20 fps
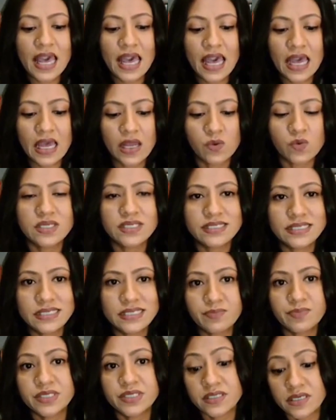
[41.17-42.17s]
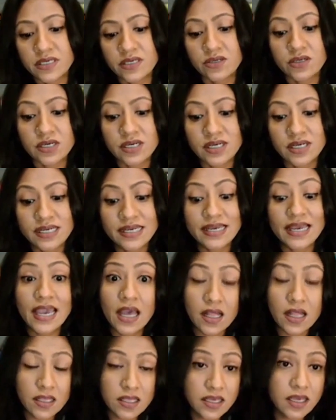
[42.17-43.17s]
and we see particularly
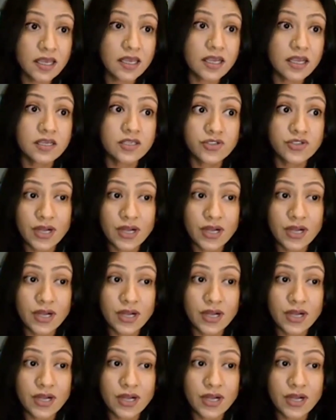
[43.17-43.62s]
healthcare,